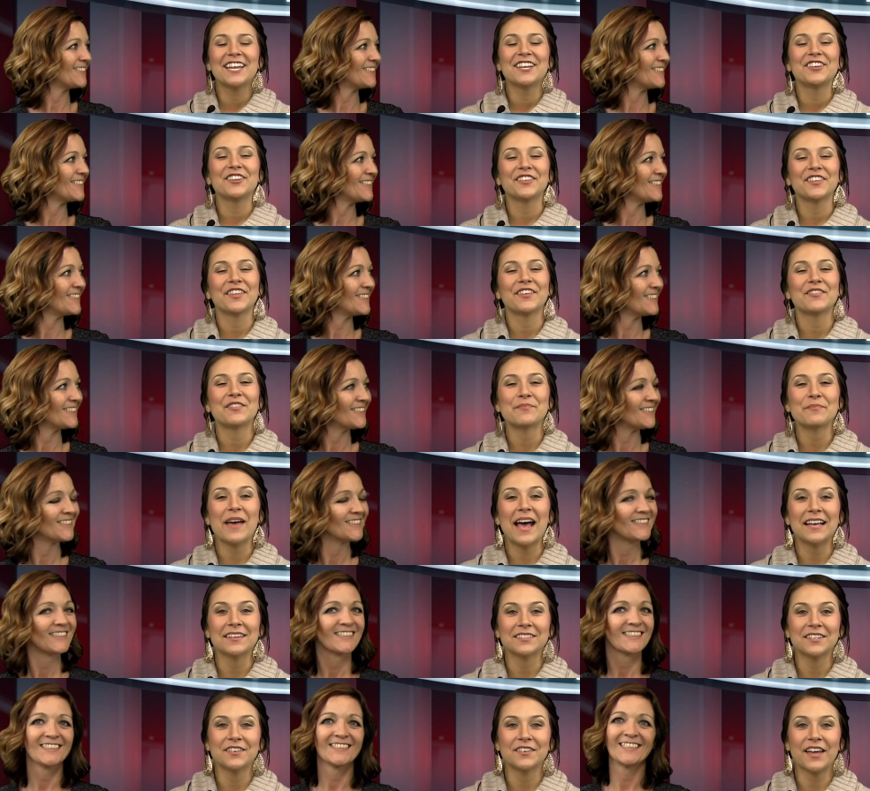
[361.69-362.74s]
Speaker 1: Do you live in
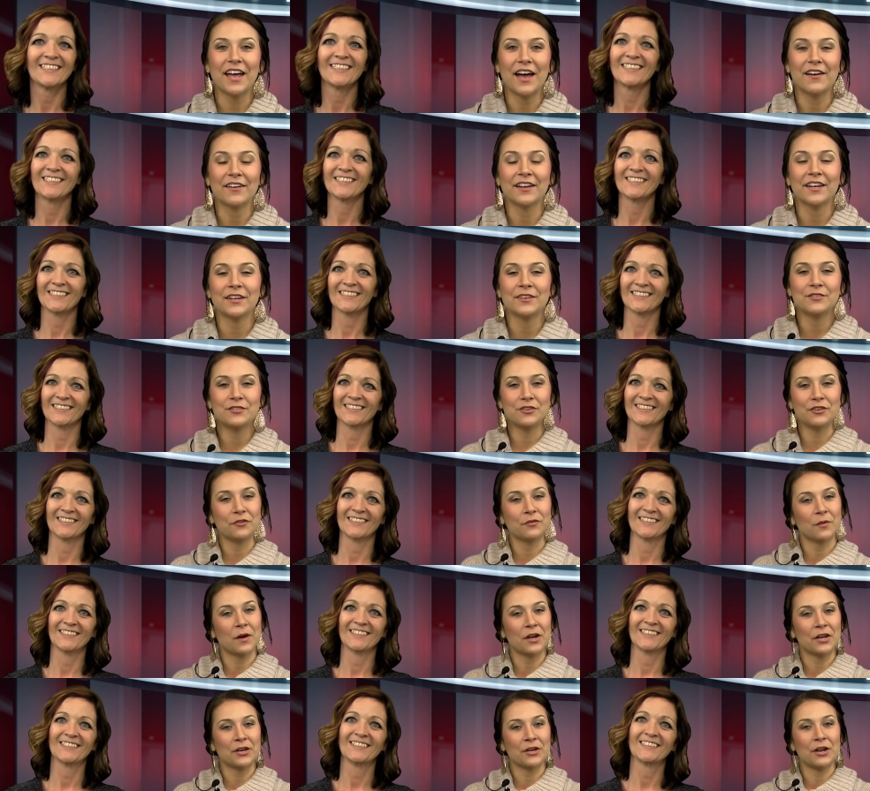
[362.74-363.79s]
Pasco County? Do you
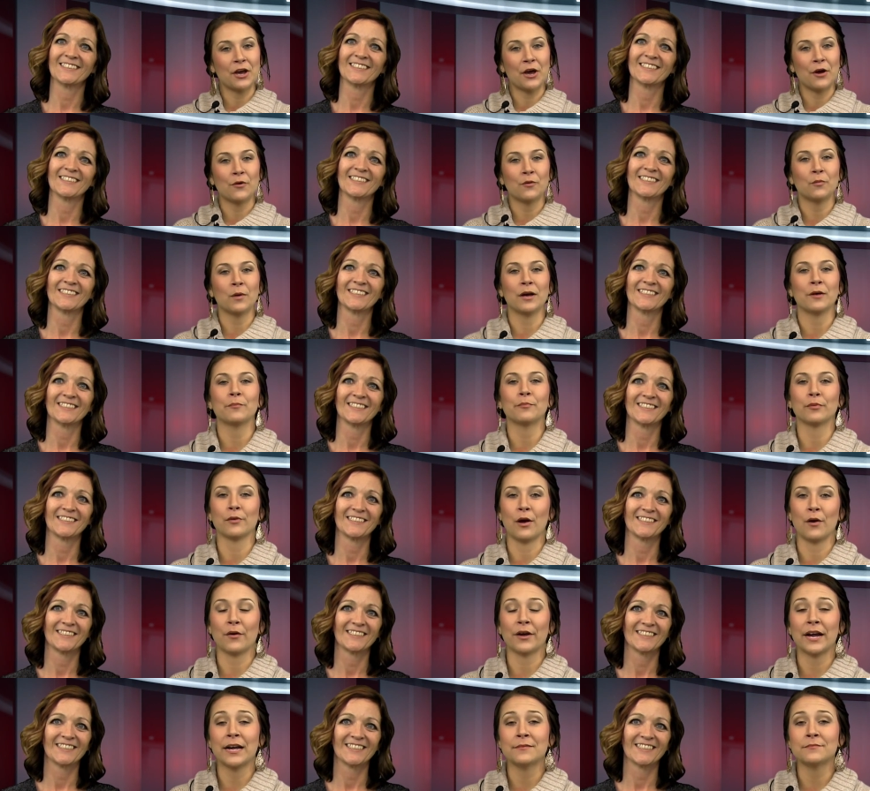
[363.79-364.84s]
want to know what
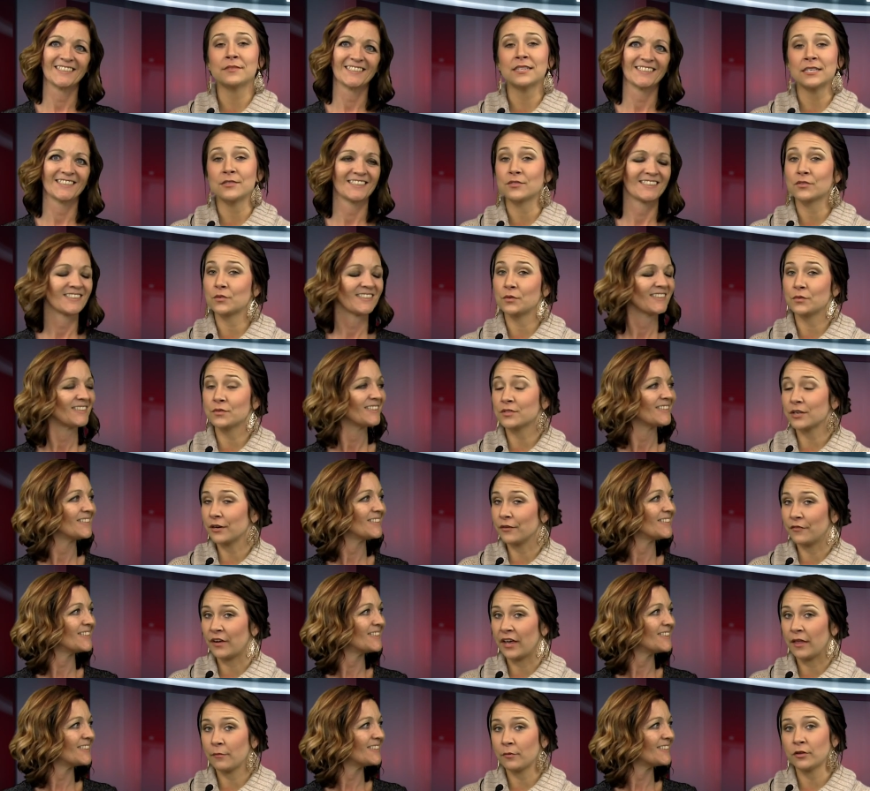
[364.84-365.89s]
programs and schools are
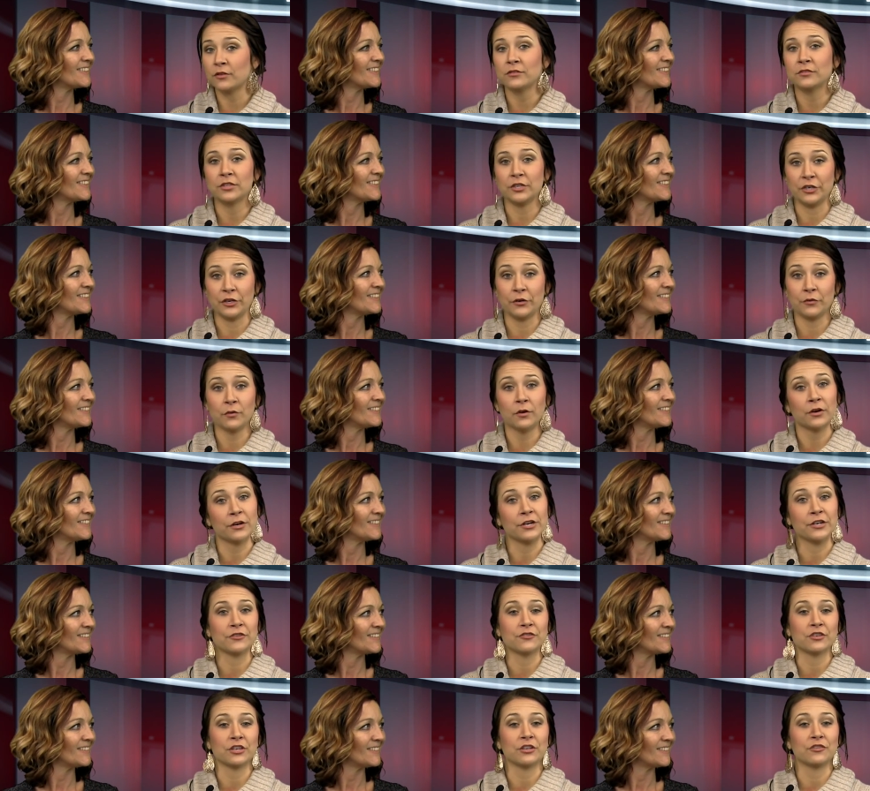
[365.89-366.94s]
available to you or
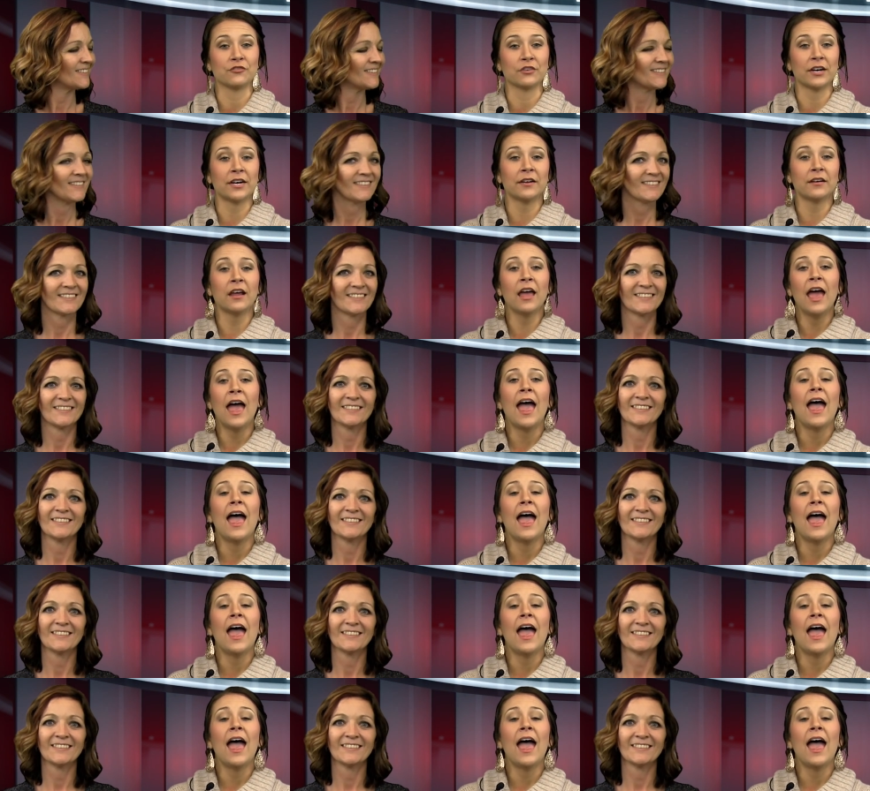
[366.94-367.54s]
your children?